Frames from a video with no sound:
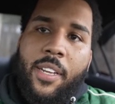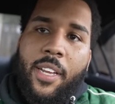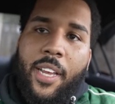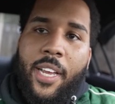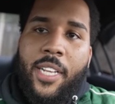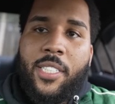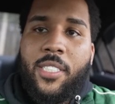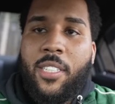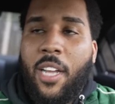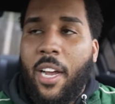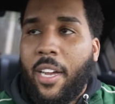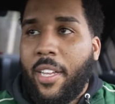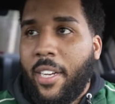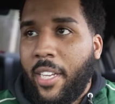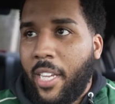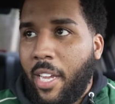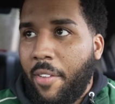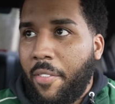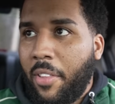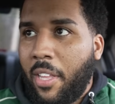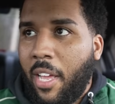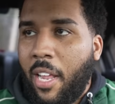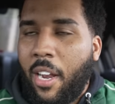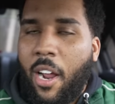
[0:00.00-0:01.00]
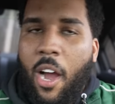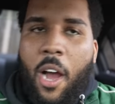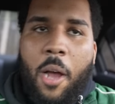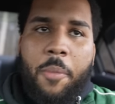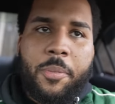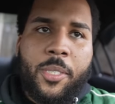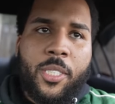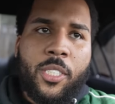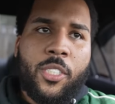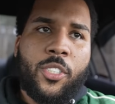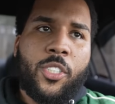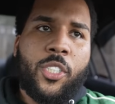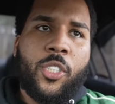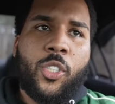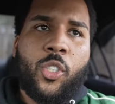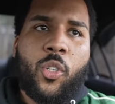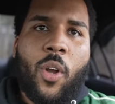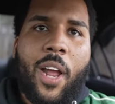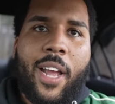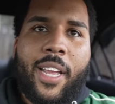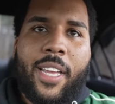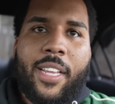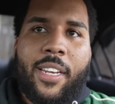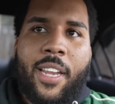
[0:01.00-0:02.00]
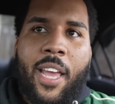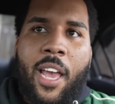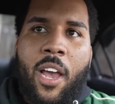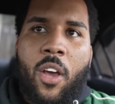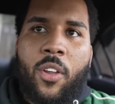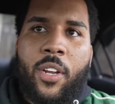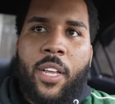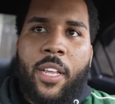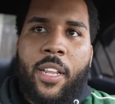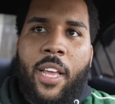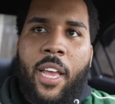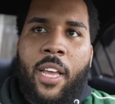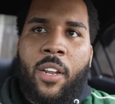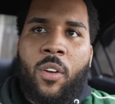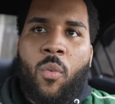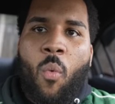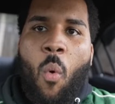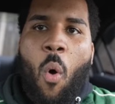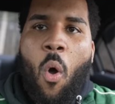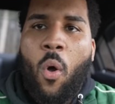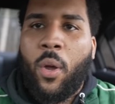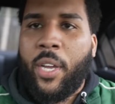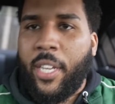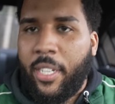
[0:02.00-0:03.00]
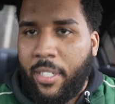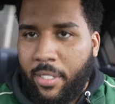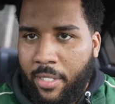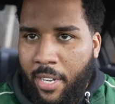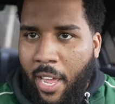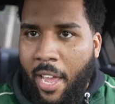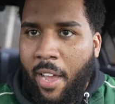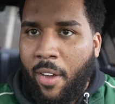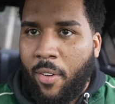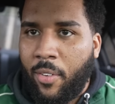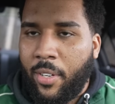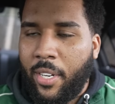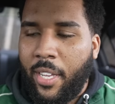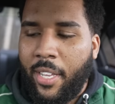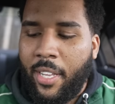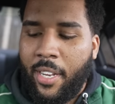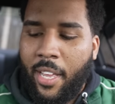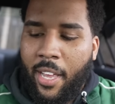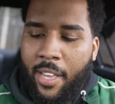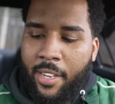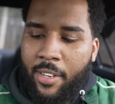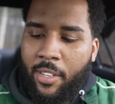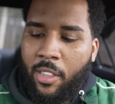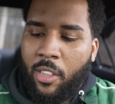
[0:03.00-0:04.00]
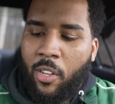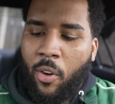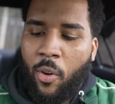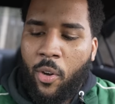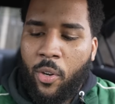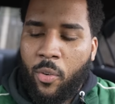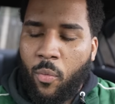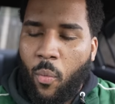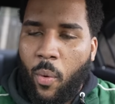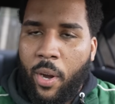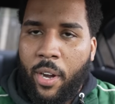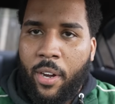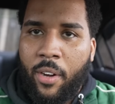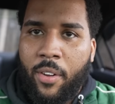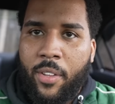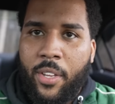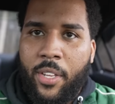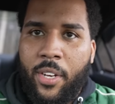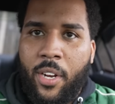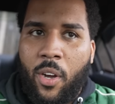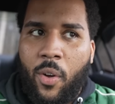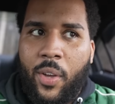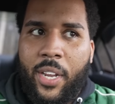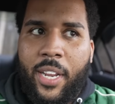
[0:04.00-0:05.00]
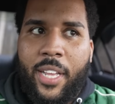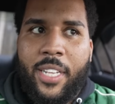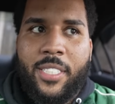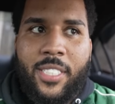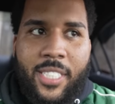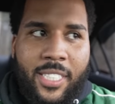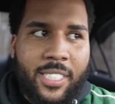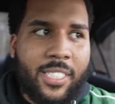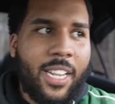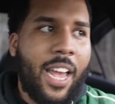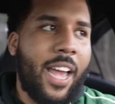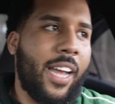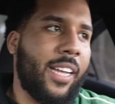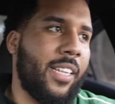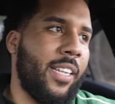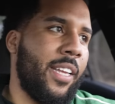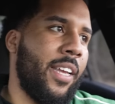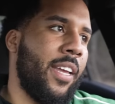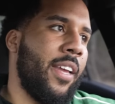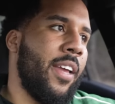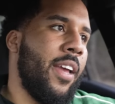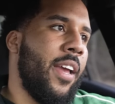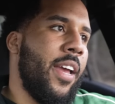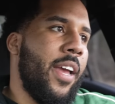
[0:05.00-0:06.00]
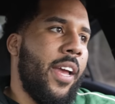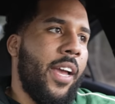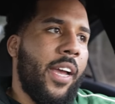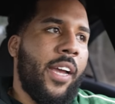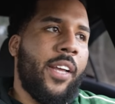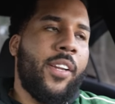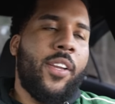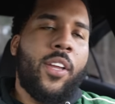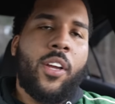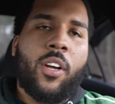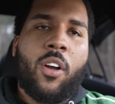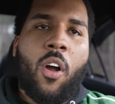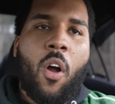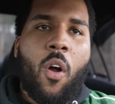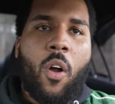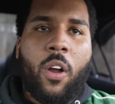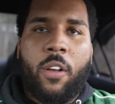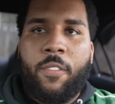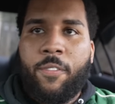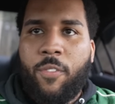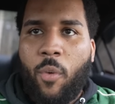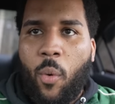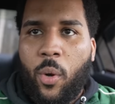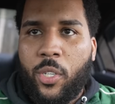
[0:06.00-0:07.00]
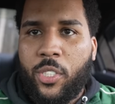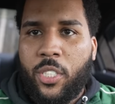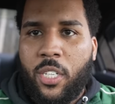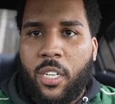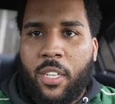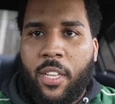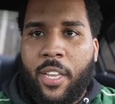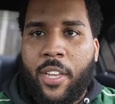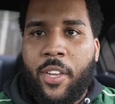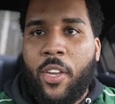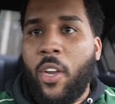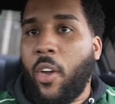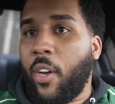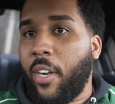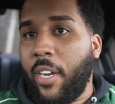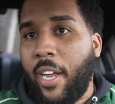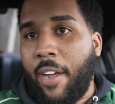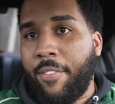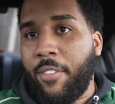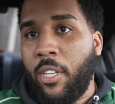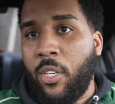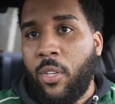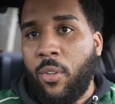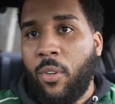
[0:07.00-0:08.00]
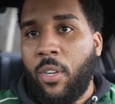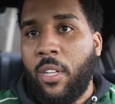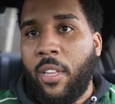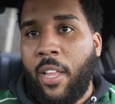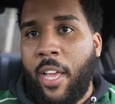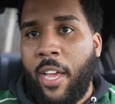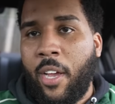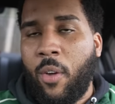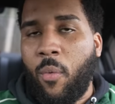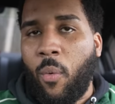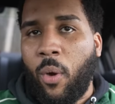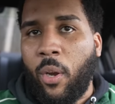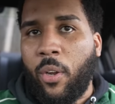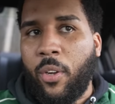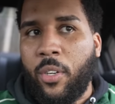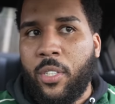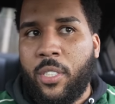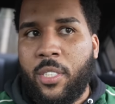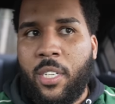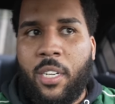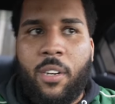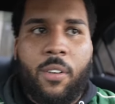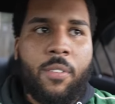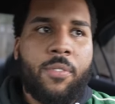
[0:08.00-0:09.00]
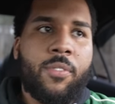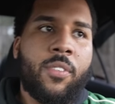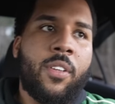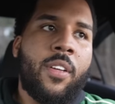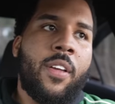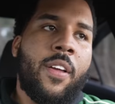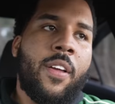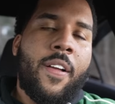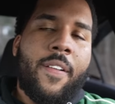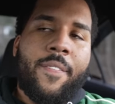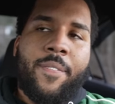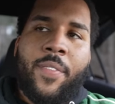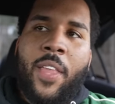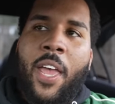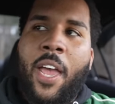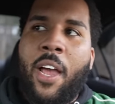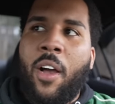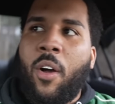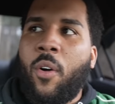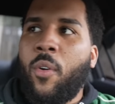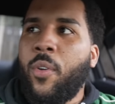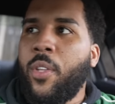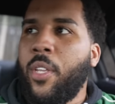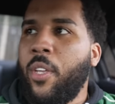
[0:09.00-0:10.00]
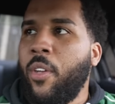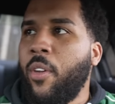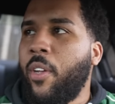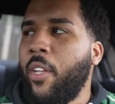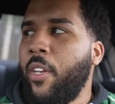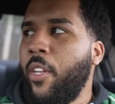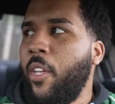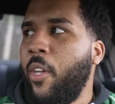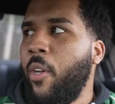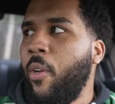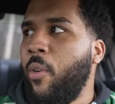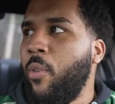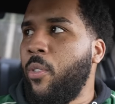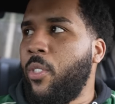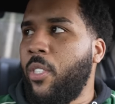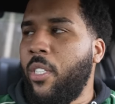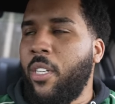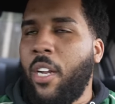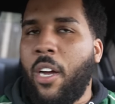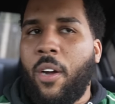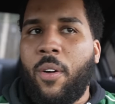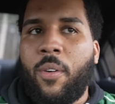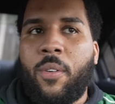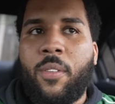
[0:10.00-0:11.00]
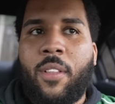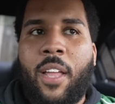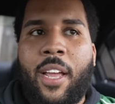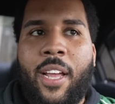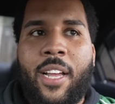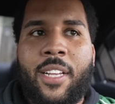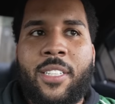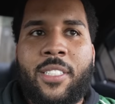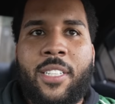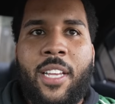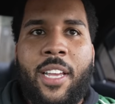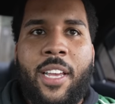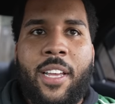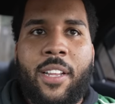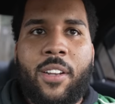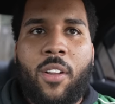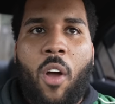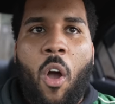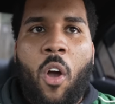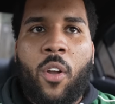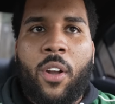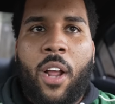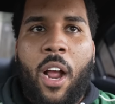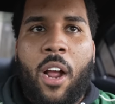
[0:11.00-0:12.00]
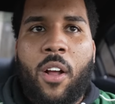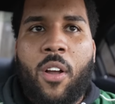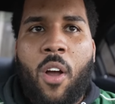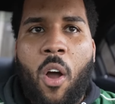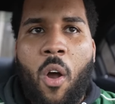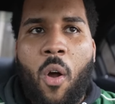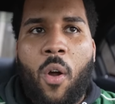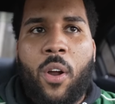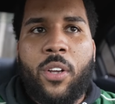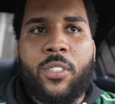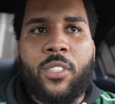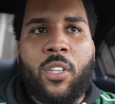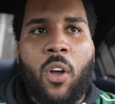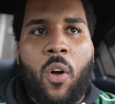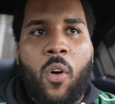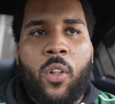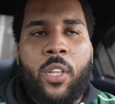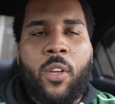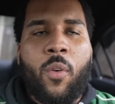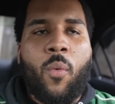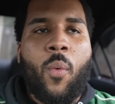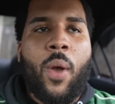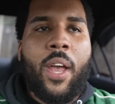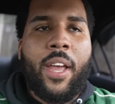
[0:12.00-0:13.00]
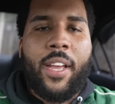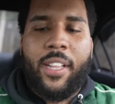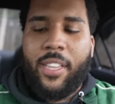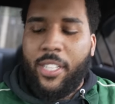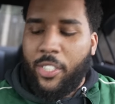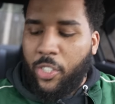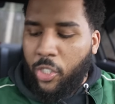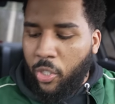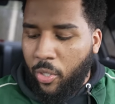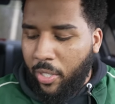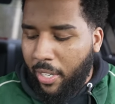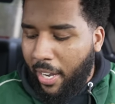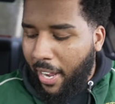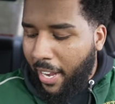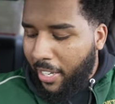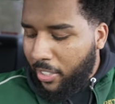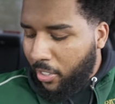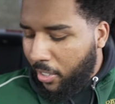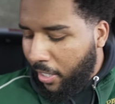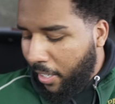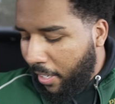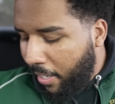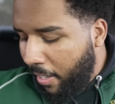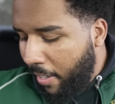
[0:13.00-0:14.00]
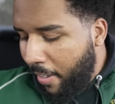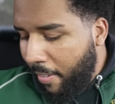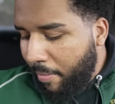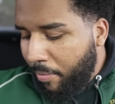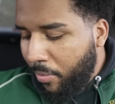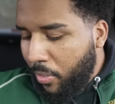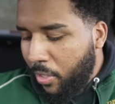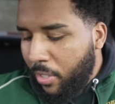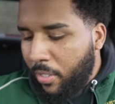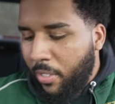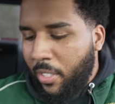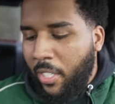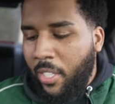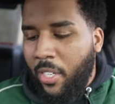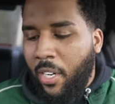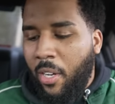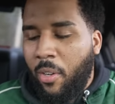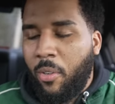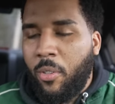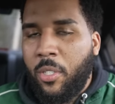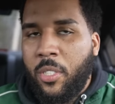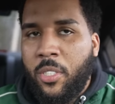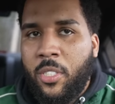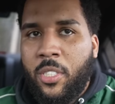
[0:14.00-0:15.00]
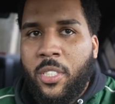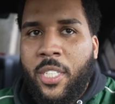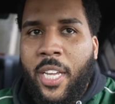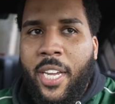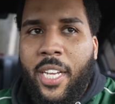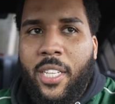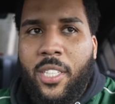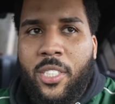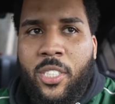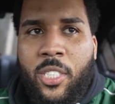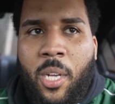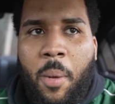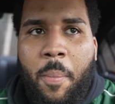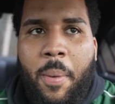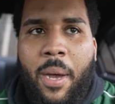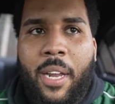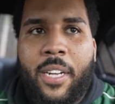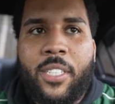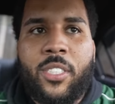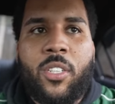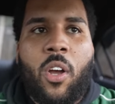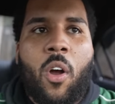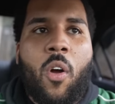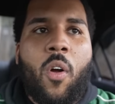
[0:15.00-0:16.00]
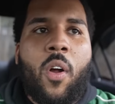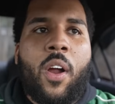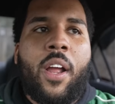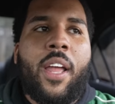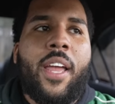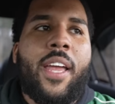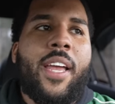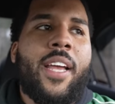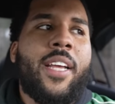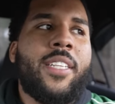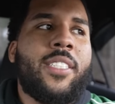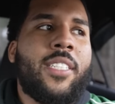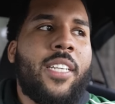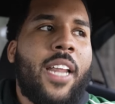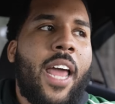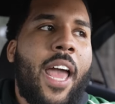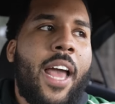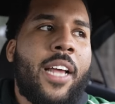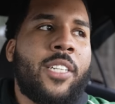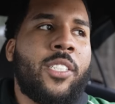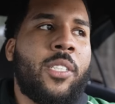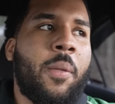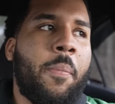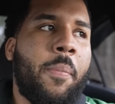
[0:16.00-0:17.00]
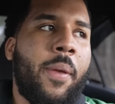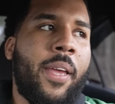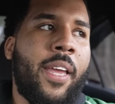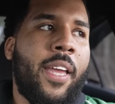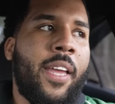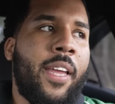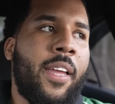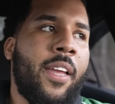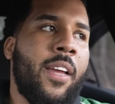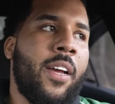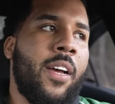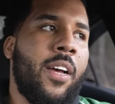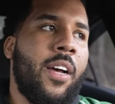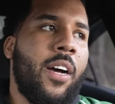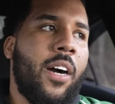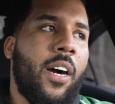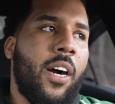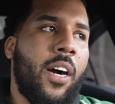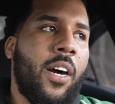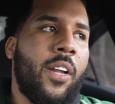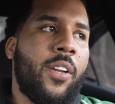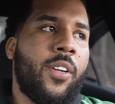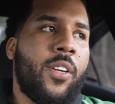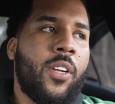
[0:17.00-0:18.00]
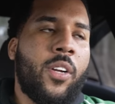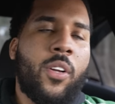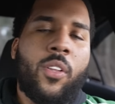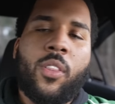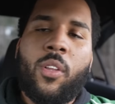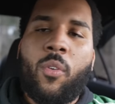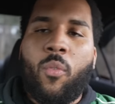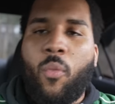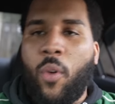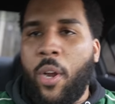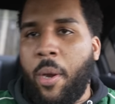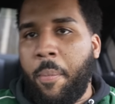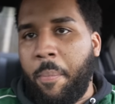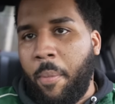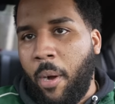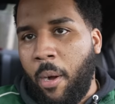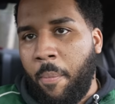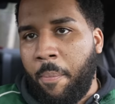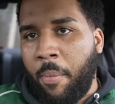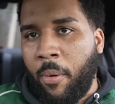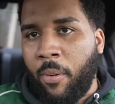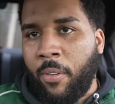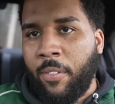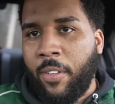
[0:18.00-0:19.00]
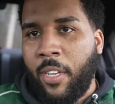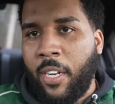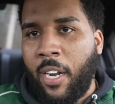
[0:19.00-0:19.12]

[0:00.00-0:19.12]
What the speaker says: It's not going to give you that option to track it down and walk it down and learn where, you know, it is exactly in your car. Unfortunately, you're going to have to do the legwork yourself. Now, you can use, you know, like I said, on our cars, the only way that you could actually, you know, stick it to somebody's car is it has to be under the rear bumper.